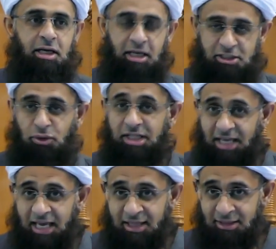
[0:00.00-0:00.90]
It's only the
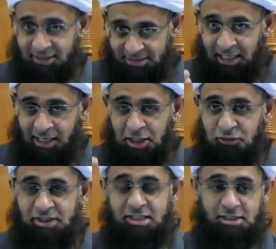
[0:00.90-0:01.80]
Catholics that kind of
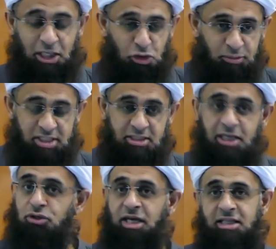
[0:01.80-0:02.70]
insist that you must
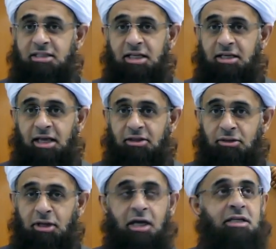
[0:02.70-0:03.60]
stay together till
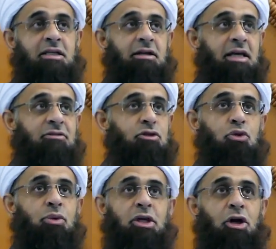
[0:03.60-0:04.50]
death. Till death
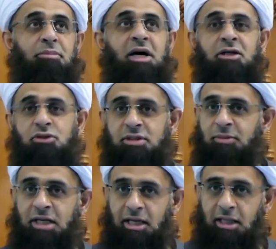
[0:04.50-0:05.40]
do we not part or
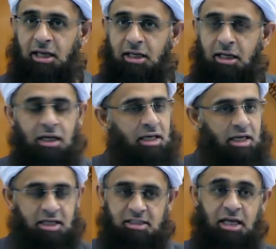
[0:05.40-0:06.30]
something like that.
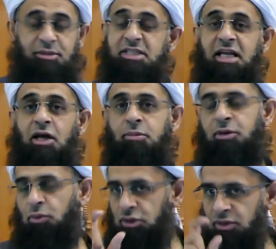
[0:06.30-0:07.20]
In Islam, it's allowed,
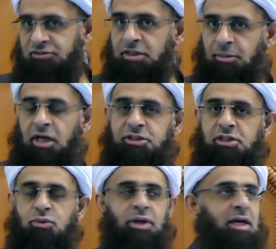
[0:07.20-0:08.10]
but we do have some
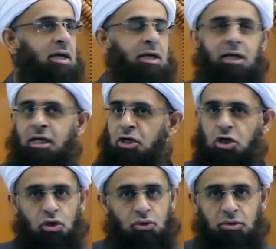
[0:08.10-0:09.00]
cultures where
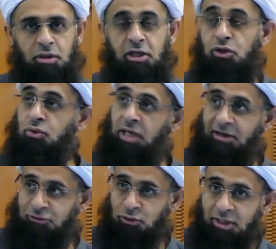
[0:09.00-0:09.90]
no, you
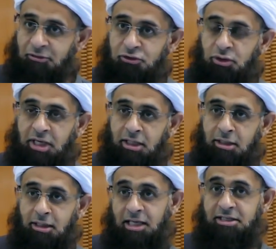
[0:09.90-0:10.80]
have to live
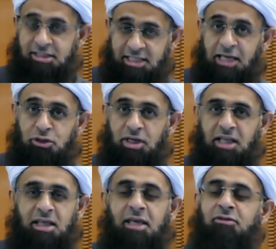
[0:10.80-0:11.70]
together and stay
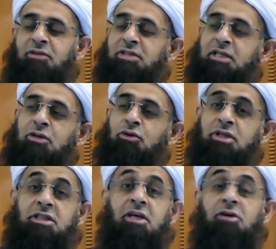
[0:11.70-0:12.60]
together, even if
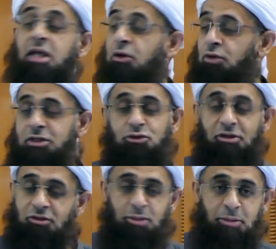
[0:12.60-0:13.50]
it's
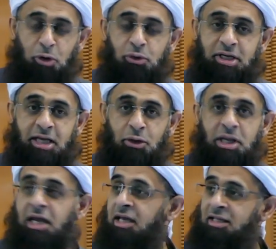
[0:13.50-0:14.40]
irretrievably broken
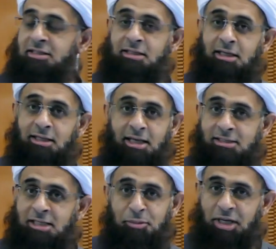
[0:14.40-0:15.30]
down. They're
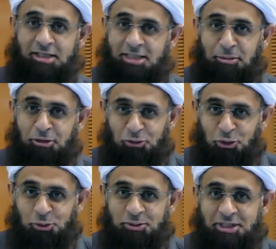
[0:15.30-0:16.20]
sleeping in separate
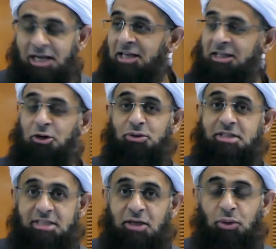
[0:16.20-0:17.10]
rooms. They don't
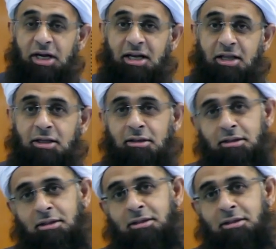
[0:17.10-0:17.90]
see one another.